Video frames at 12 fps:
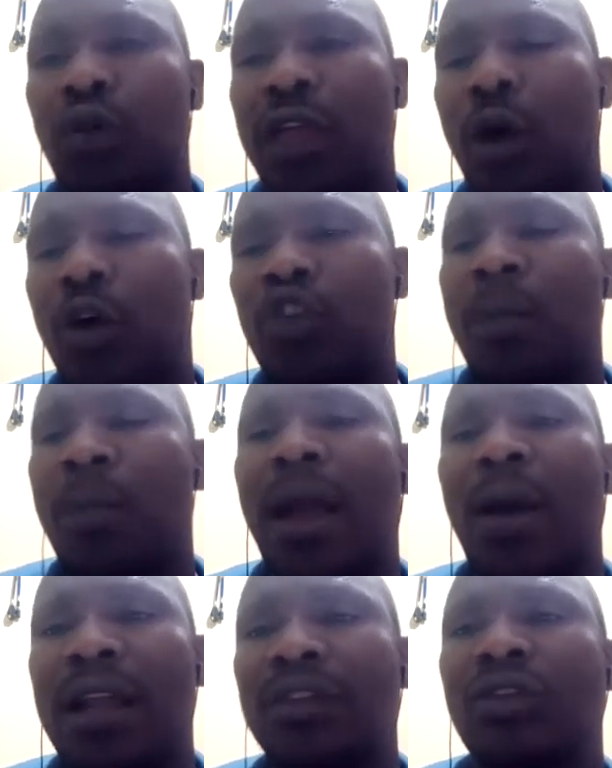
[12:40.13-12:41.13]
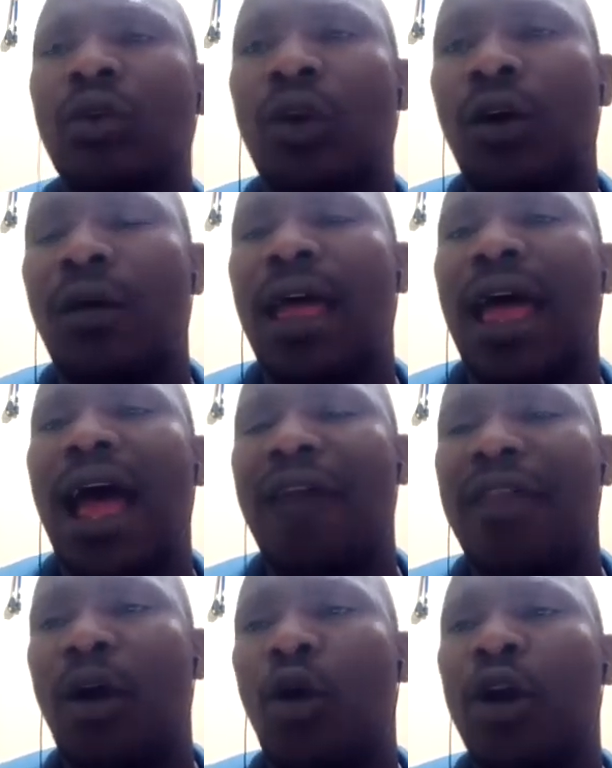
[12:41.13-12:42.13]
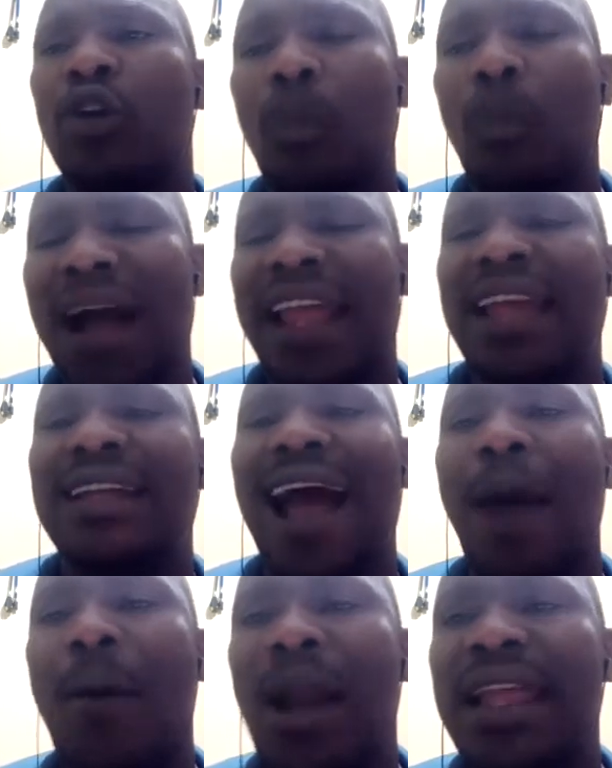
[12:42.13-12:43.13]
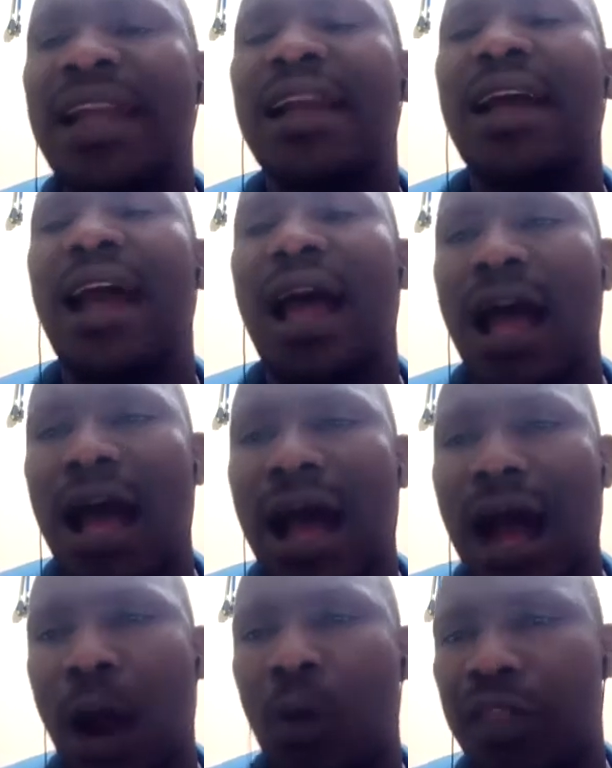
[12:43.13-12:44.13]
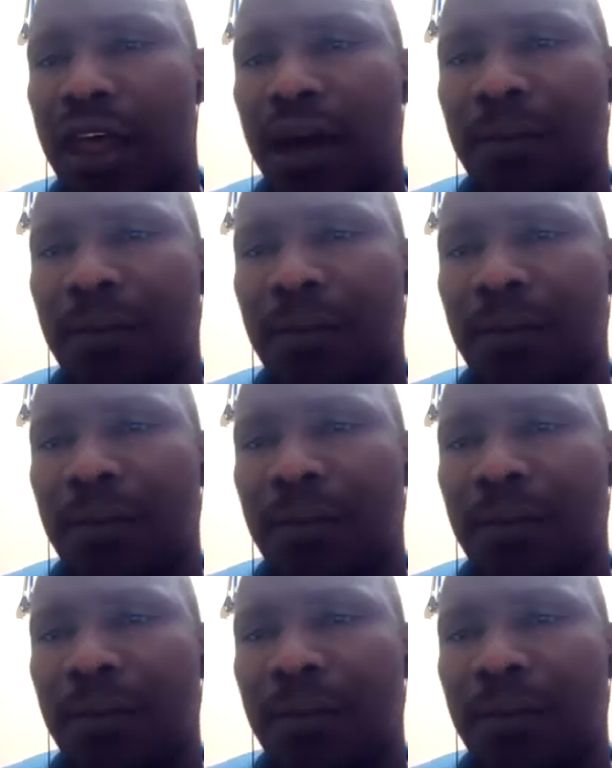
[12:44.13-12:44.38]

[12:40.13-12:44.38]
They're going to make our leagues grow, and they're going to market our league out there.